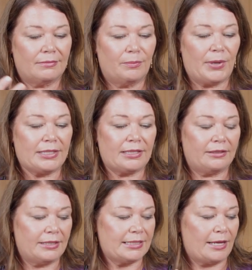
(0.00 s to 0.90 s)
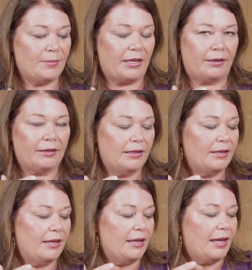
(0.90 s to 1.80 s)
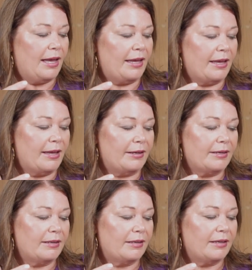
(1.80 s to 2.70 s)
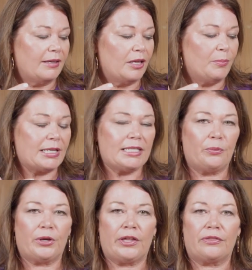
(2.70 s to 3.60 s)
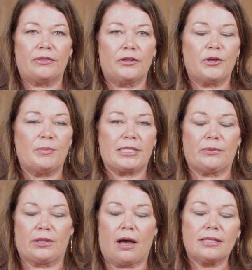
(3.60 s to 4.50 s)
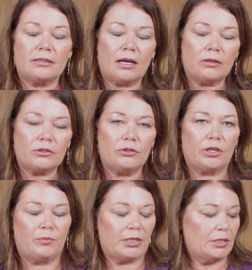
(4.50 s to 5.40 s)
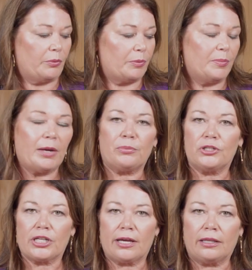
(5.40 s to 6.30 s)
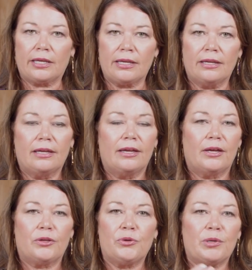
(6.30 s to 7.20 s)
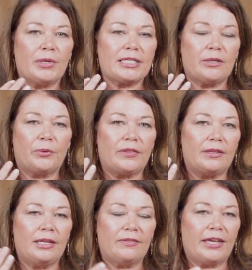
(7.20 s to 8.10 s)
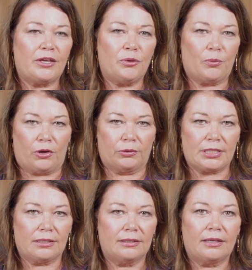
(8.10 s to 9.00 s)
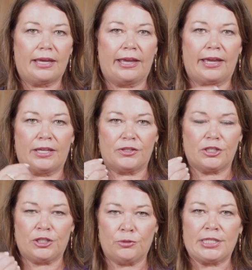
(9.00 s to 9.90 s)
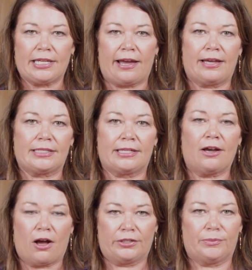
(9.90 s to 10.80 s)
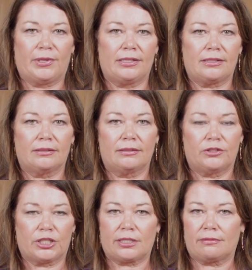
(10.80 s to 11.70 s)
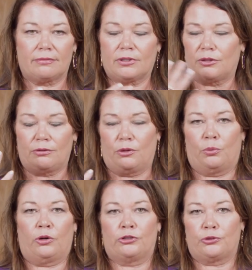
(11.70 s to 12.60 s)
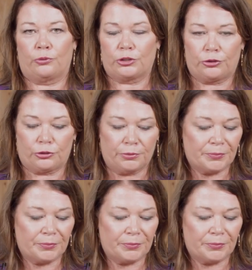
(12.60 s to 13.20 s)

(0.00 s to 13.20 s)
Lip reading: basically the same thing, and mix it with, you can mix it with hot sauce, you can mix it with pepper jelly, you can mix it with anything you want, and to use it as a condiment. Just, the world is your oyster.